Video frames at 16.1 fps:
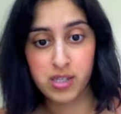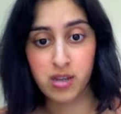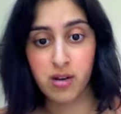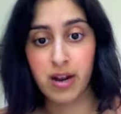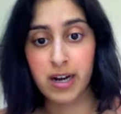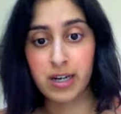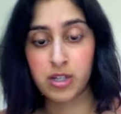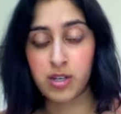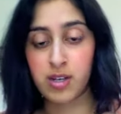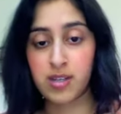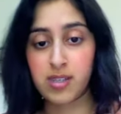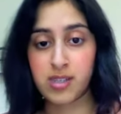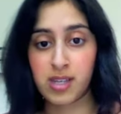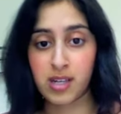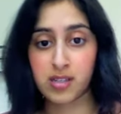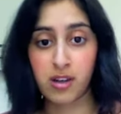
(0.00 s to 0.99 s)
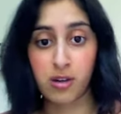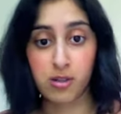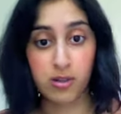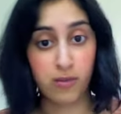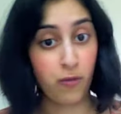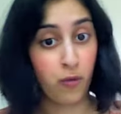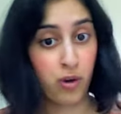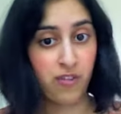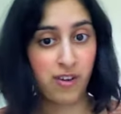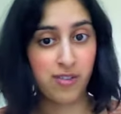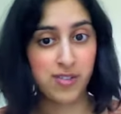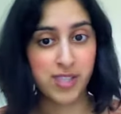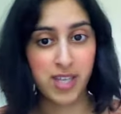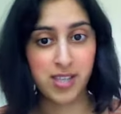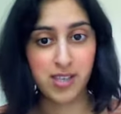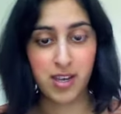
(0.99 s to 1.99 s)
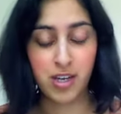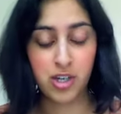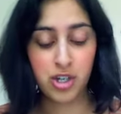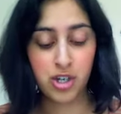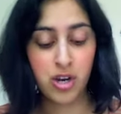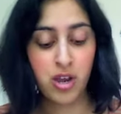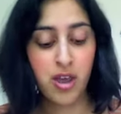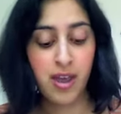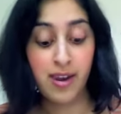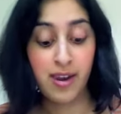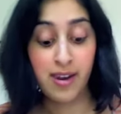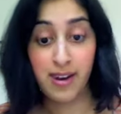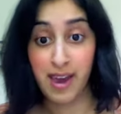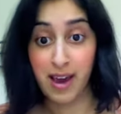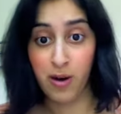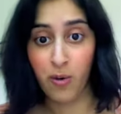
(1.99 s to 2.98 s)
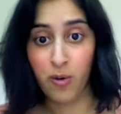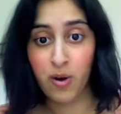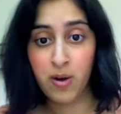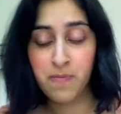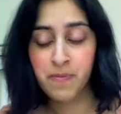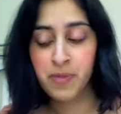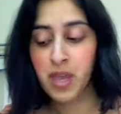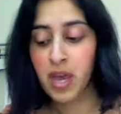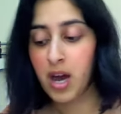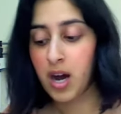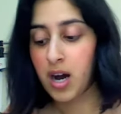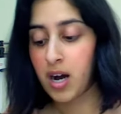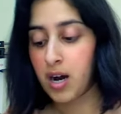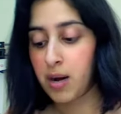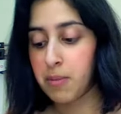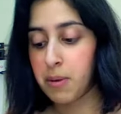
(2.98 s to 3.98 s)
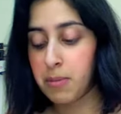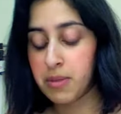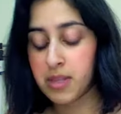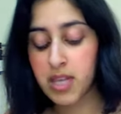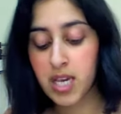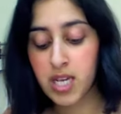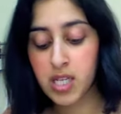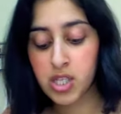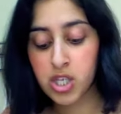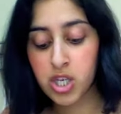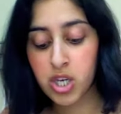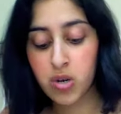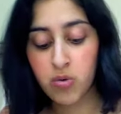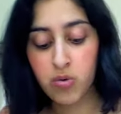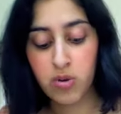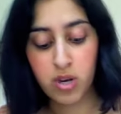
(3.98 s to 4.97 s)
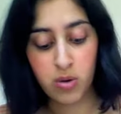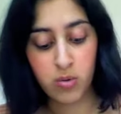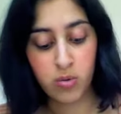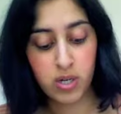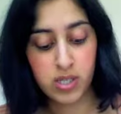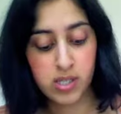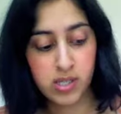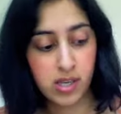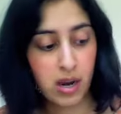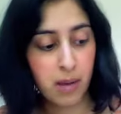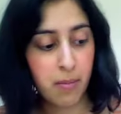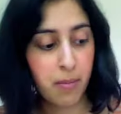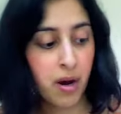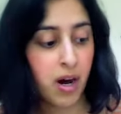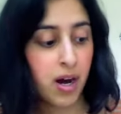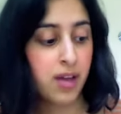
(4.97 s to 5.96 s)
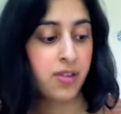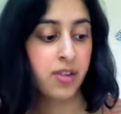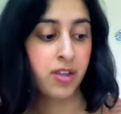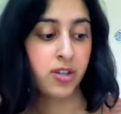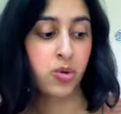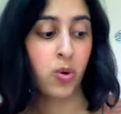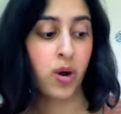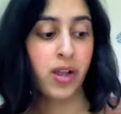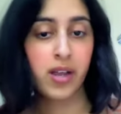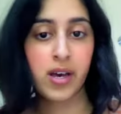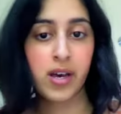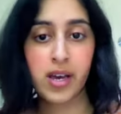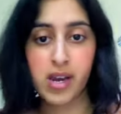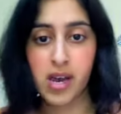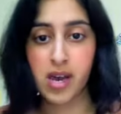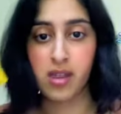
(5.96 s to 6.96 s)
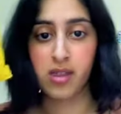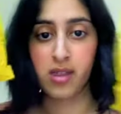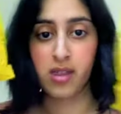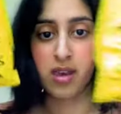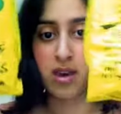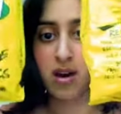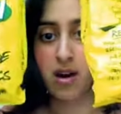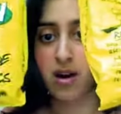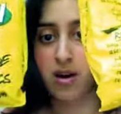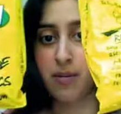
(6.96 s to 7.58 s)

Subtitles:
They're actually $6.45 each now. But these two new ones that I bought, the Twilight and the